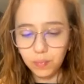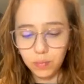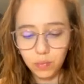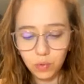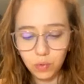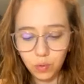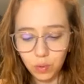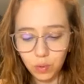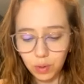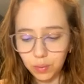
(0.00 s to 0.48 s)

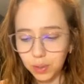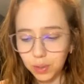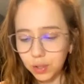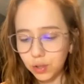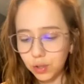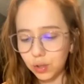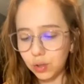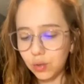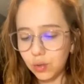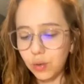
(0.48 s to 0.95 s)
what we're
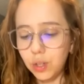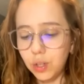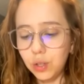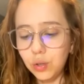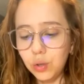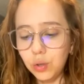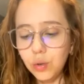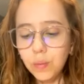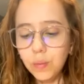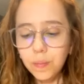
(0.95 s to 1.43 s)
just going to
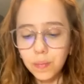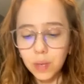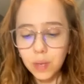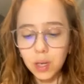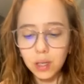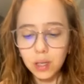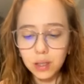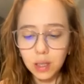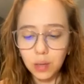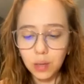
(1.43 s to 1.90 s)
do
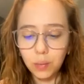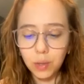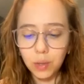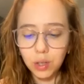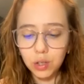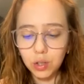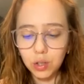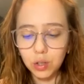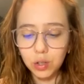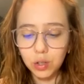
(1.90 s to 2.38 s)
is that we're
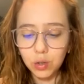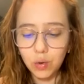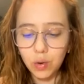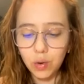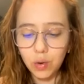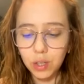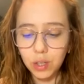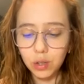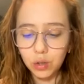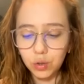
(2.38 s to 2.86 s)
just
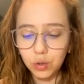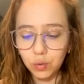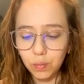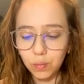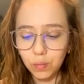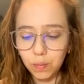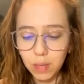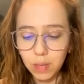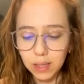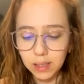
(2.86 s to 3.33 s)
going to
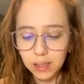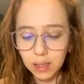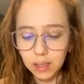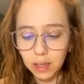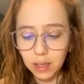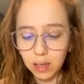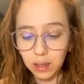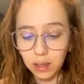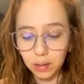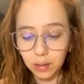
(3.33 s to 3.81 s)
mix it a
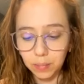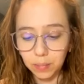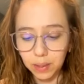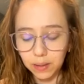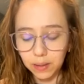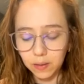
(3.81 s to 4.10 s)
little bit.